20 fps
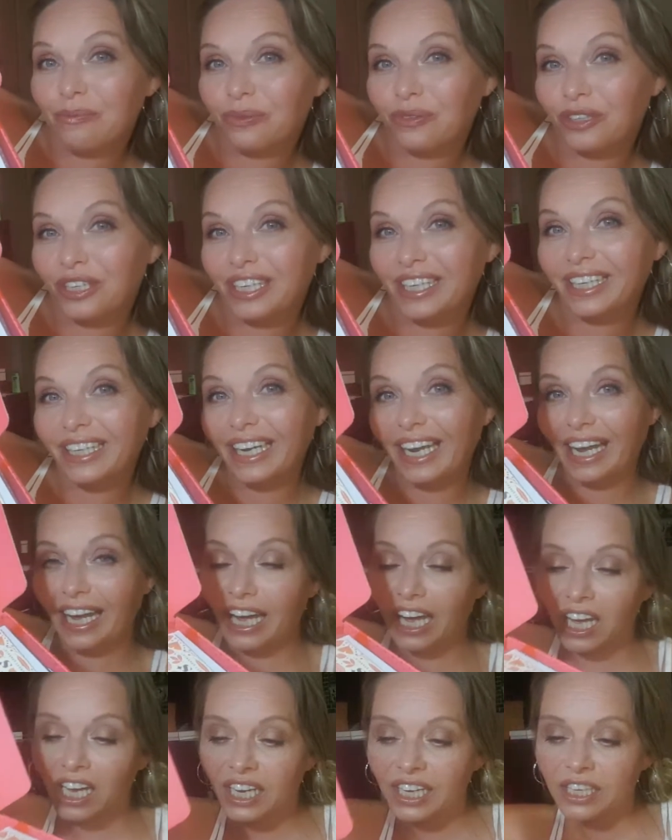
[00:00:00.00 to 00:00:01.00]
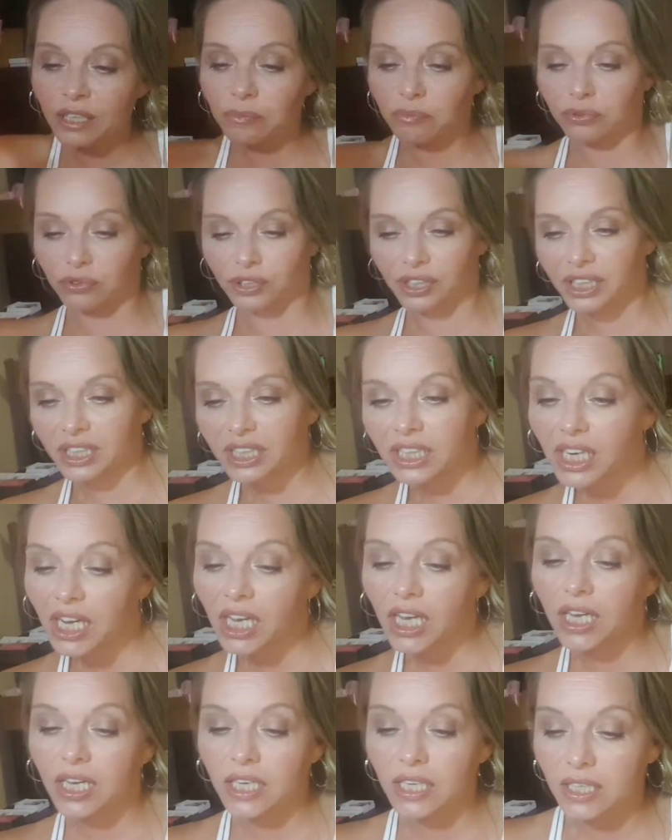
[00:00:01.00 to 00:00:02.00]
pretty. Hey,
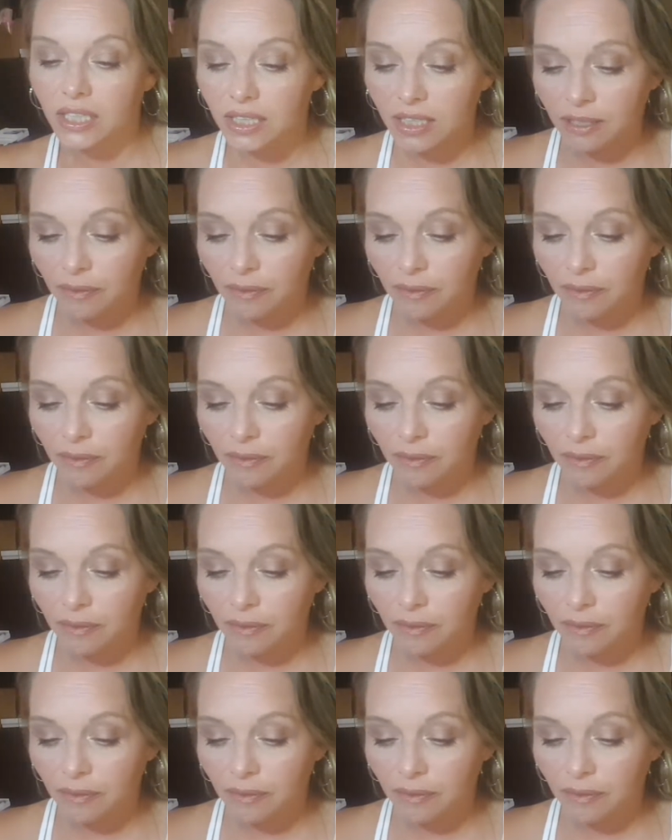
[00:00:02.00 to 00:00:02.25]
pretty.